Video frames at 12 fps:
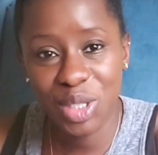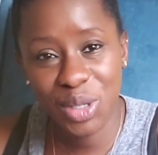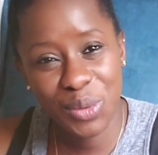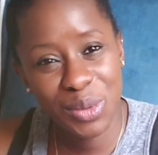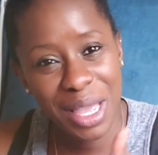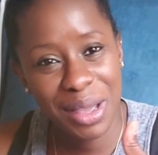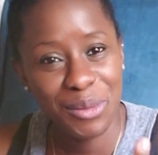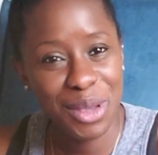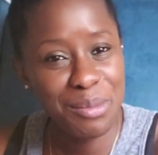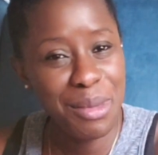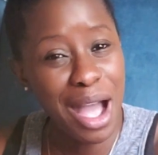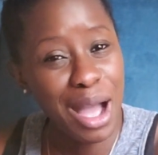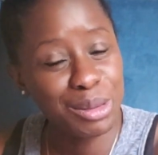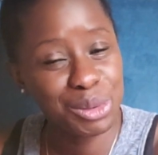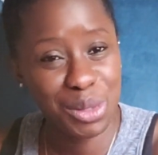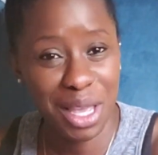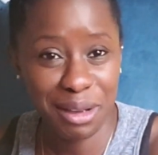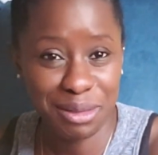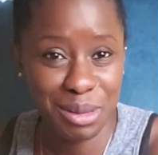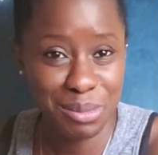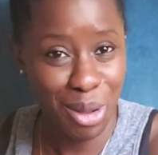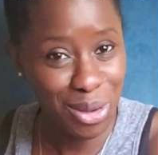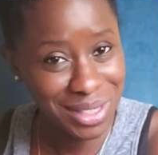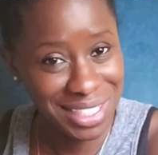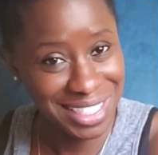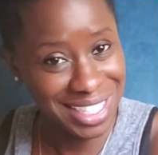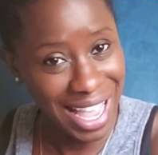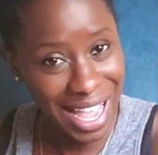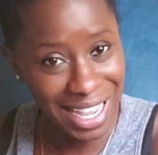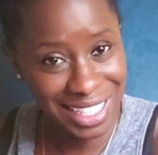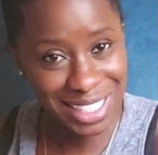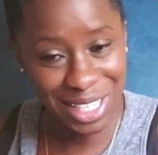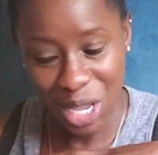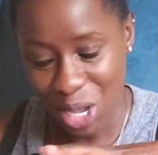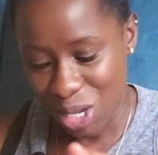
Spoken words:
You know, we moms, we have to multitask.